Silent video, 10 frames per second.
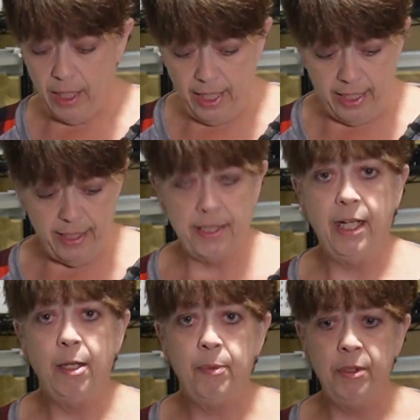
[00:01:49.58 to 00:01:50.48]
I had it
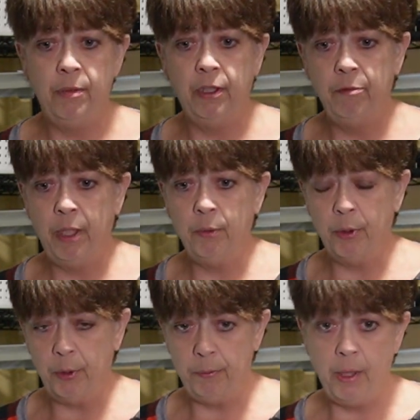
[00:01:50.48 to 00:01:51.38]
set up in the middle of my
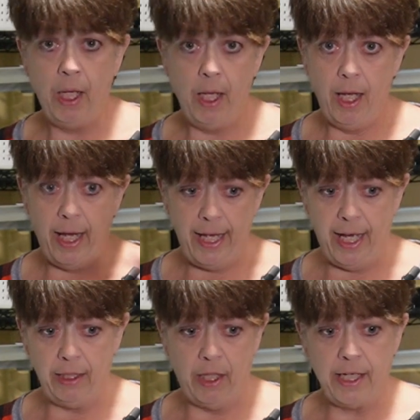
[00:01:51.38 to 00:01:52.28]
room. I
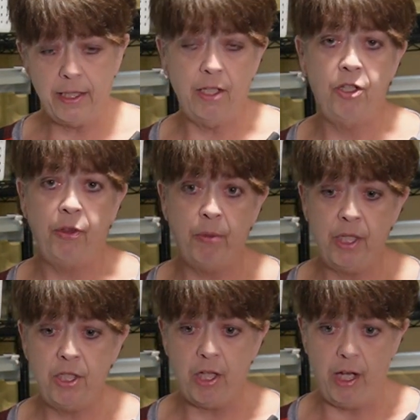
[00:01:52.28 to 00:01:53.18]
had lights on
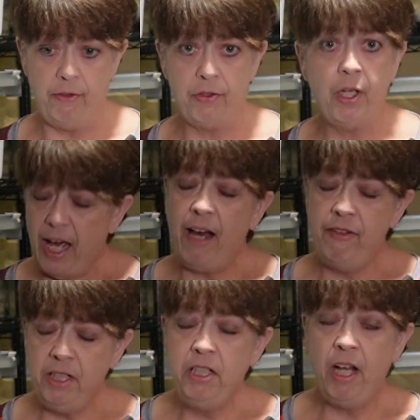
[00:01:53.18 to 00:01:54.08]
3 shelves.
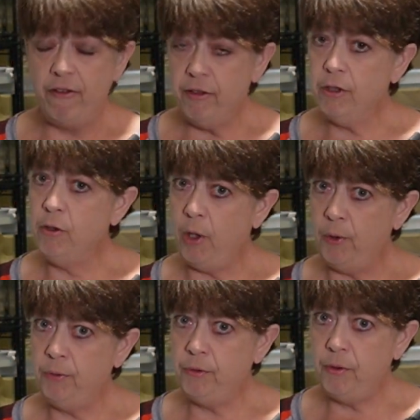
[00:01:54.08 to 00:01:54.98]
Having never
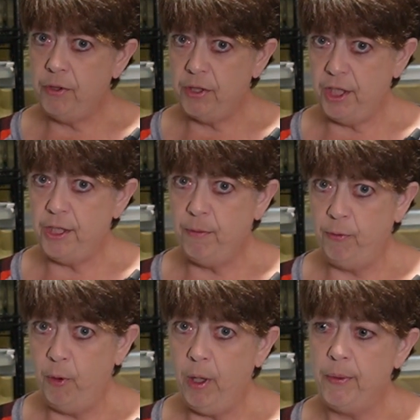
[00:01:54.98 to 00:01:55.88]
grown seeds
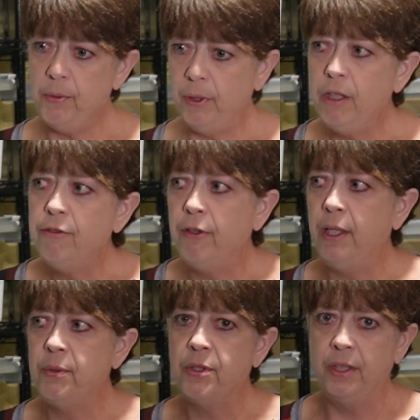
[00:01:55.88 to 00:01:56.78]
before, I was really
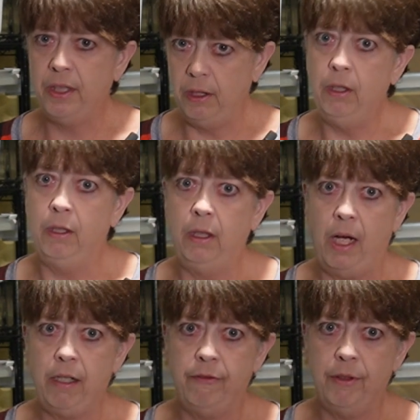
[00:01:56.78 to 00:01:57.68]
afraid I was going to kill a
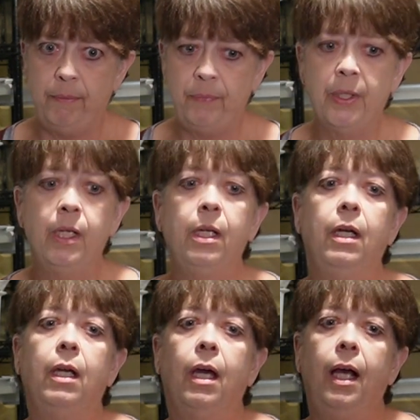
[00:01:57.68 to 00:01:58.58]
lot of them.
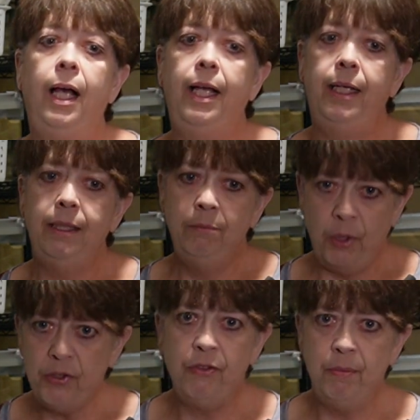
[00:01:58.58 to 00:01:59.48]
And
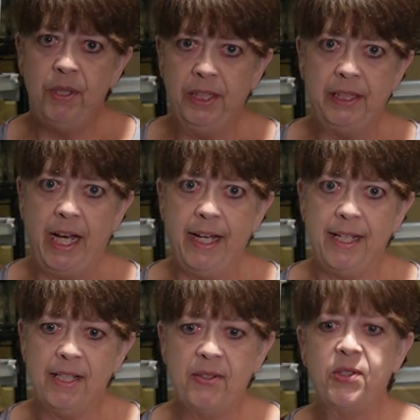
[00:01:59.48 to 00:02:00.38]
most of them didn't die.